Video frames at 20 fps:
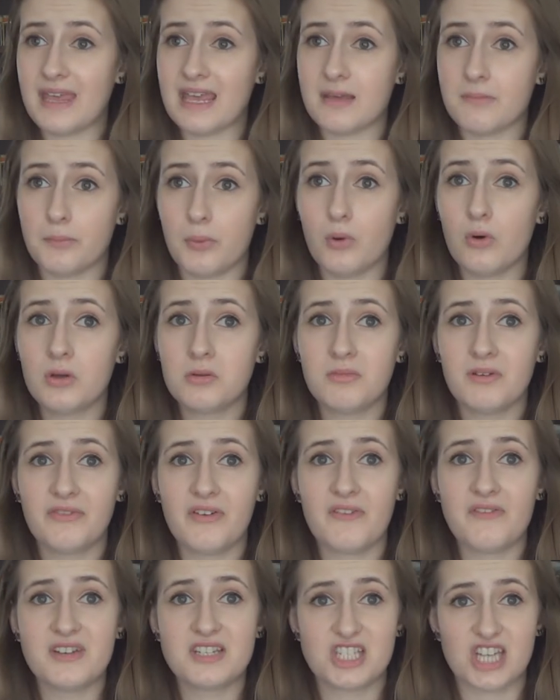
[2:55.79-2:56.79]
being born
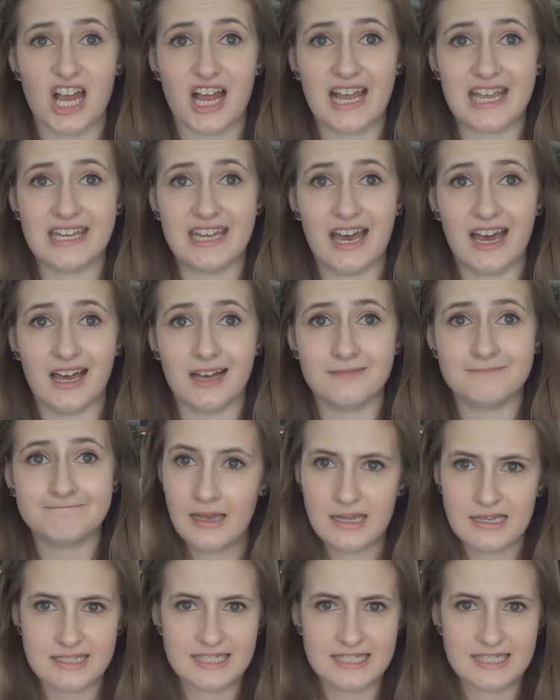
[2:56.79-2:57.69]
with a vagina.